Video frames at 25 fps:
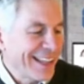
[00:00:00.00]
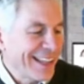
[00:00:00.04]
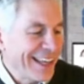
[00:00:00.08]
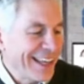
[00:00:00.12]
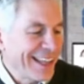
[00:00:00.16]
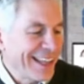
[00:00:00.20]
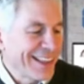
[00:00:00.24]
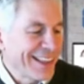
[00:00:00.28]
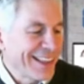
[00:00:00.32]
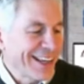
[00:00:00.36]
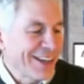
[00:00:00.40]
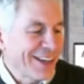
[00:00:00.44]

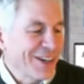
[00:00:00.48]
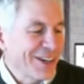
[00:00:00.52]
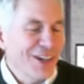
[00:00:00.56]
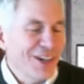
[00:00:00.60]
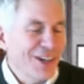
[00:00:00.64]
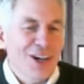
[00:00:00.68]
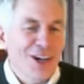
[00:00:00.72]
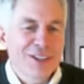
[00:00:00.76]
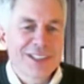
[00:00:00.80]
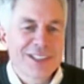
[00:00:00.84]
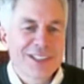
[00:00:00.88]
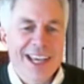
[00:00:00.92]
In the good
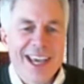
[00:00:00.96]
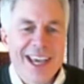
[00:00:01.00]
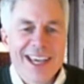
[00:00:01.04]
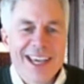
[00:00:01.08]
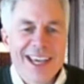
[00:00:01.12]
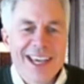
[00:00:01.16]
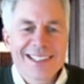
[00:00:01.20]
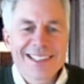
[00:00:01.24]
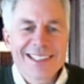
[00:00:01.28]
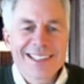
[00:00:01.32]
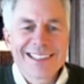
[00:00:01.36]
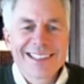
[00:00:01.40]
old
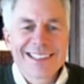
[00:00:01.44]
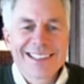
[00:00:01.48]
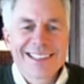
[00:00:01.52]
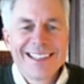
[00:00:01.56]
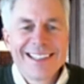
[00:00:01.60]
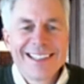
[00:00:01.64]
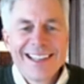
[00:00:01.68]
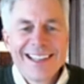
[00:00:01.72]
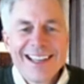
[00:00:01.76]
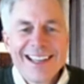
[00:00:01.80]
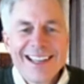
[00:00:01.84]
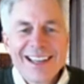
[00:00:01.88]

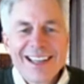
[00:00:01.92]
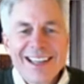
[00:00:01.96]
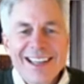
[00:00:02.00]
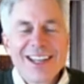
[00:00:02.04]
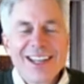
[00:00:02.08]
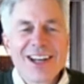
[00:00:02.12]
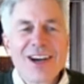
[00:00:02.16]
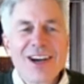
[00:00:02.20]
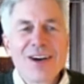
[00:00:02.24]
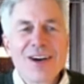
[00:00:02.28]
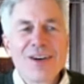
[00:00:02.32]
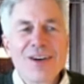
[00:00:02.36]

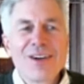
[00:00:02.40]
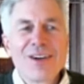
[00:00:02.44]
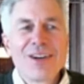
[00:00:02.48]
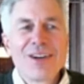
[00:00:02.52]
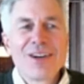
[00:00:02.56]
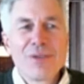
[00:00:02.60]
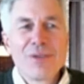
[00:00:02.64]
days,